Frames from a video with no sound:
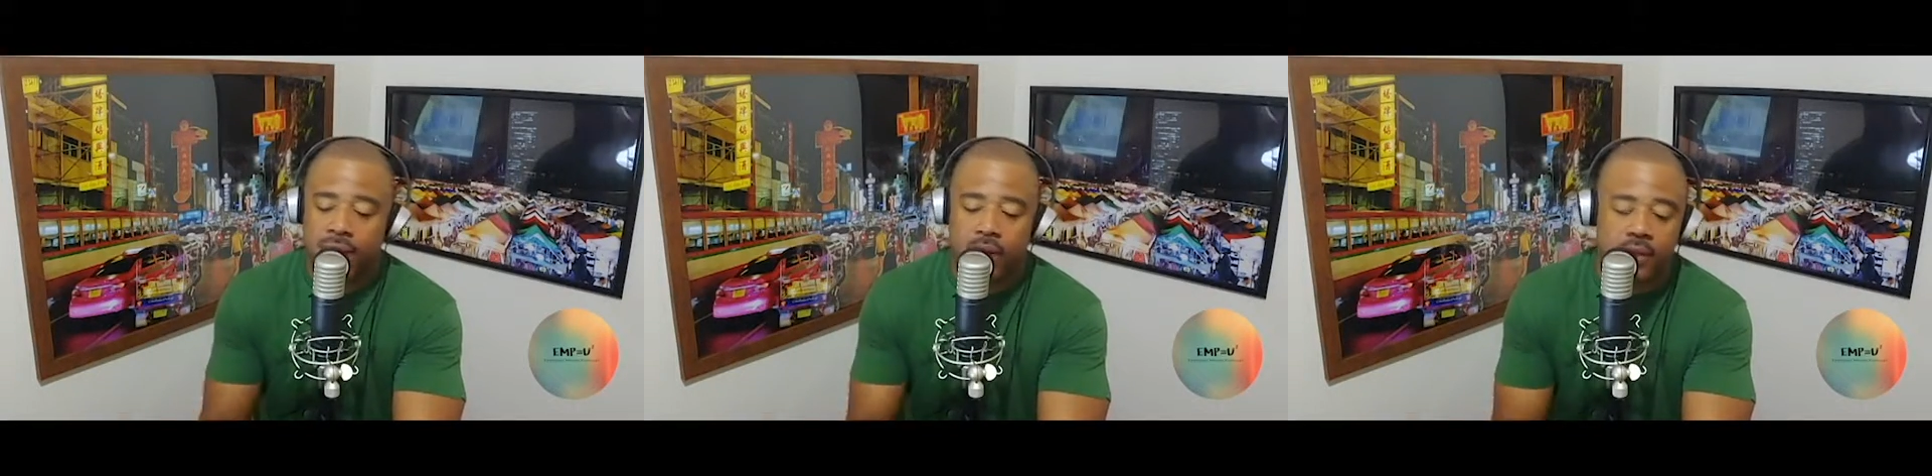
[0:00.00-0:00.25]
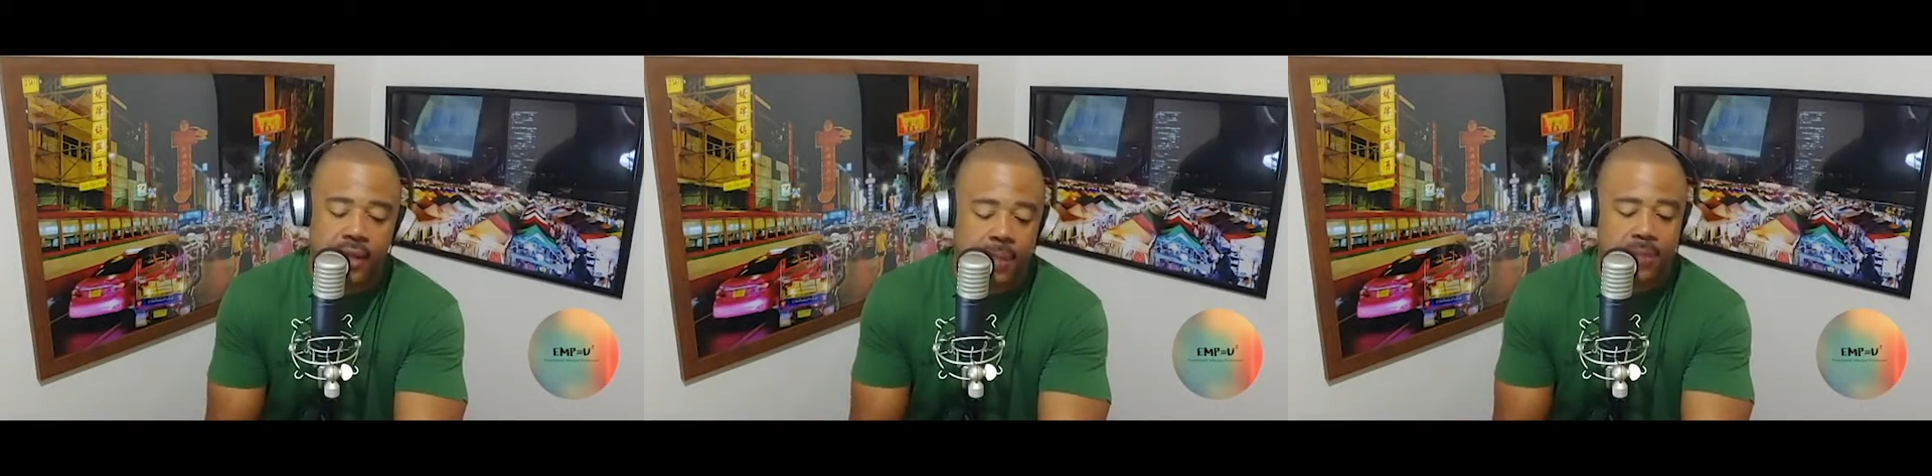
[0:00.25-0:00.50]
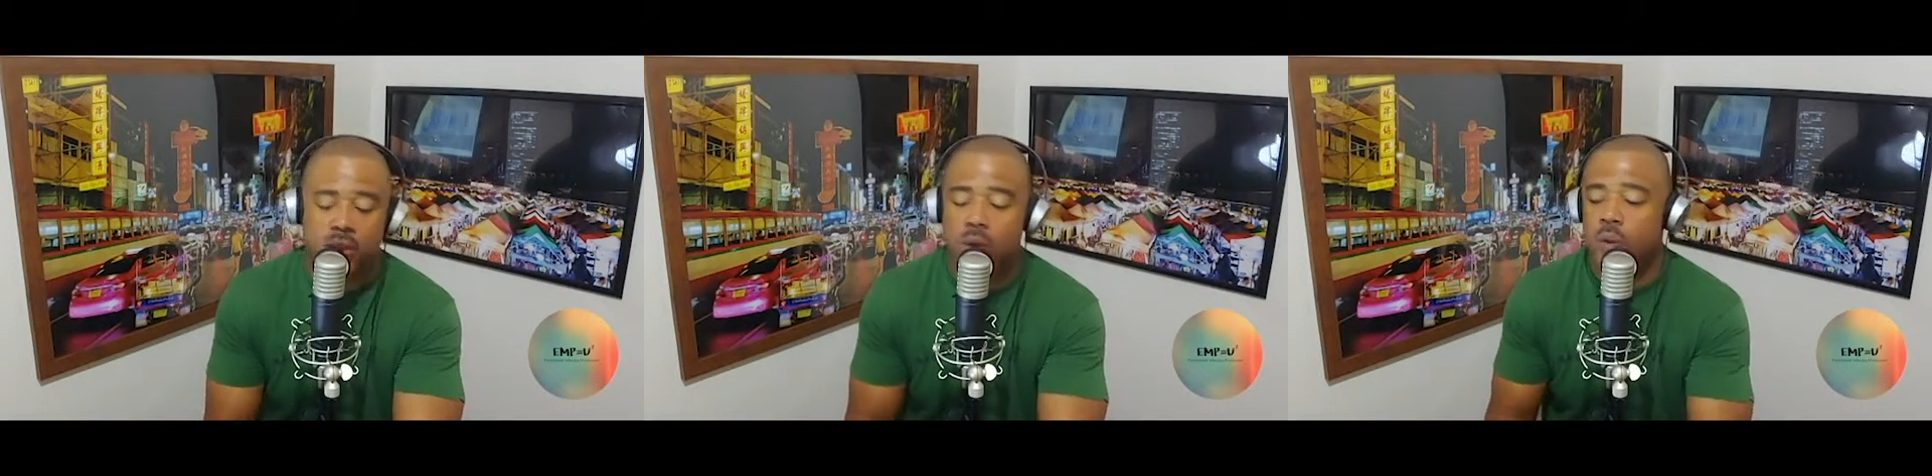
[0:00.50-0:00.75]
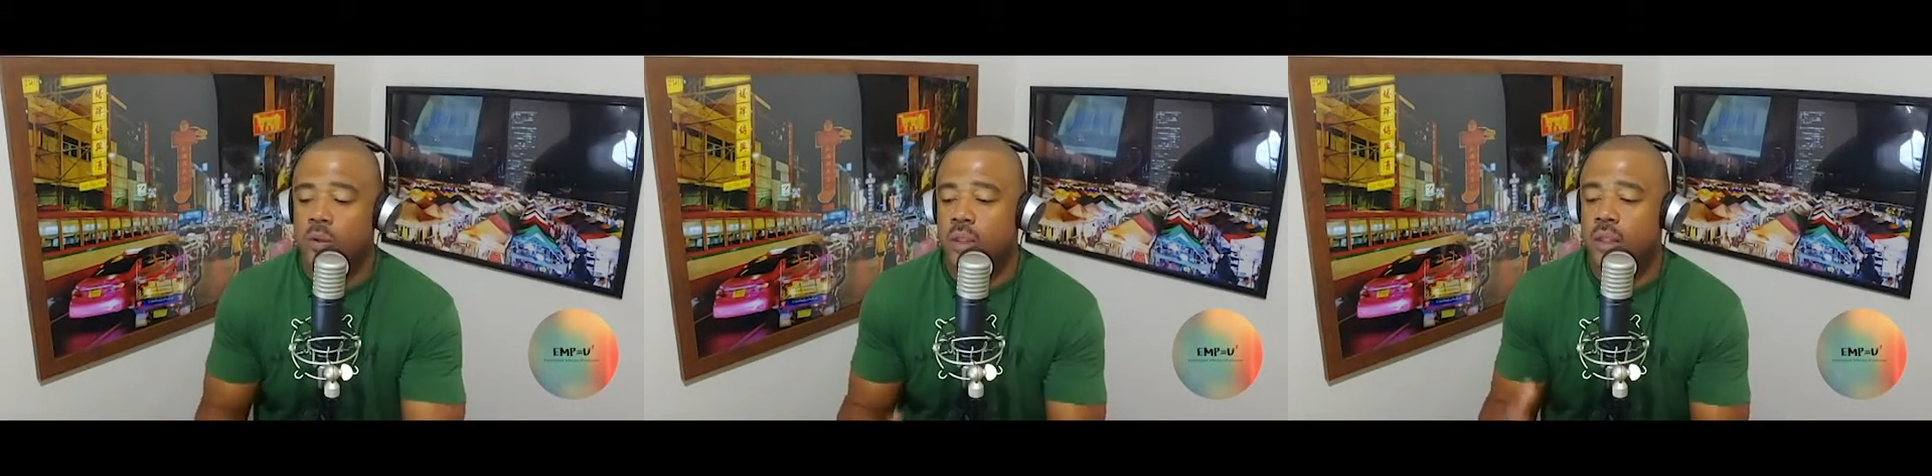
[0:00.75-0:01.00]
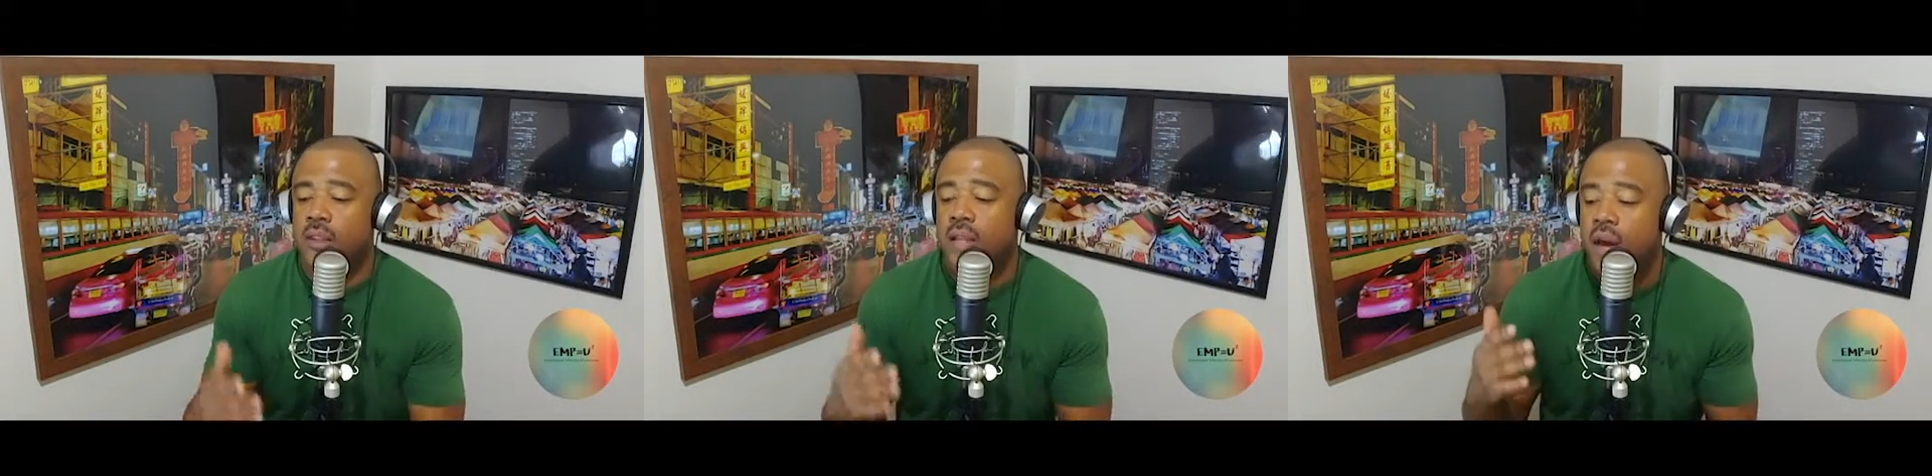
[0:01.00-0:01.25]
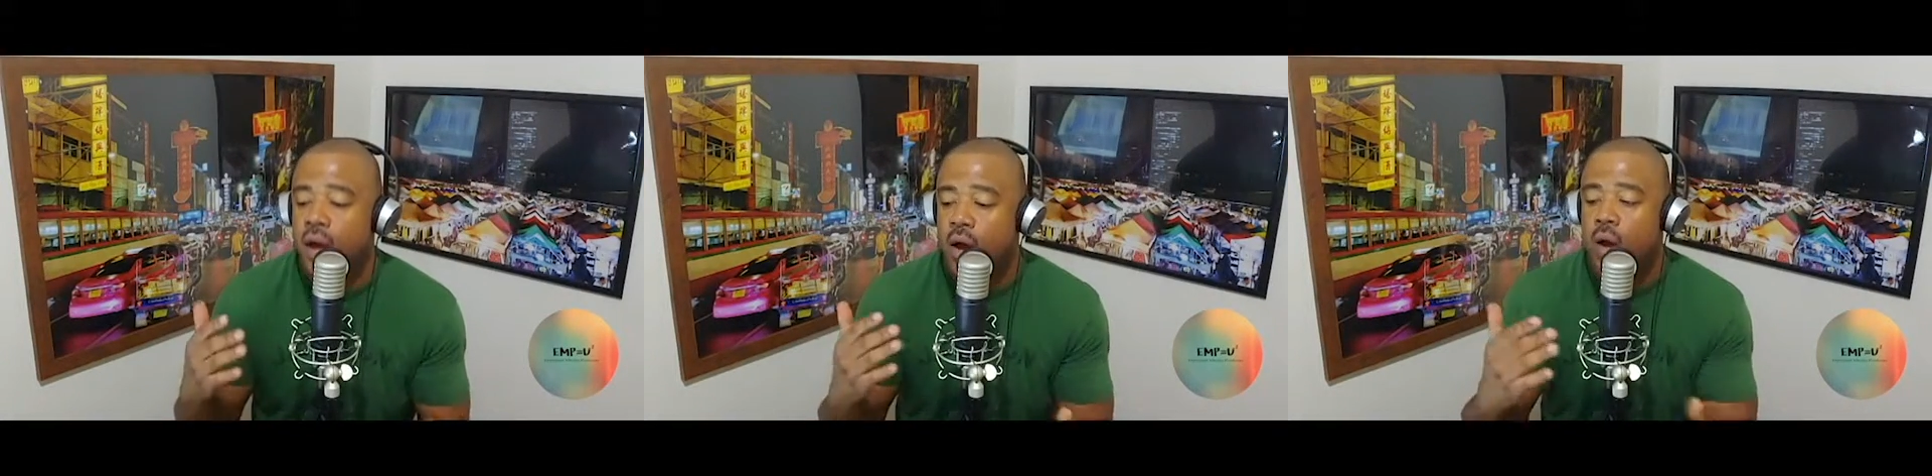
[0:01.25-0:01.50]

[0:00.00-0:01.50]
first episodes is,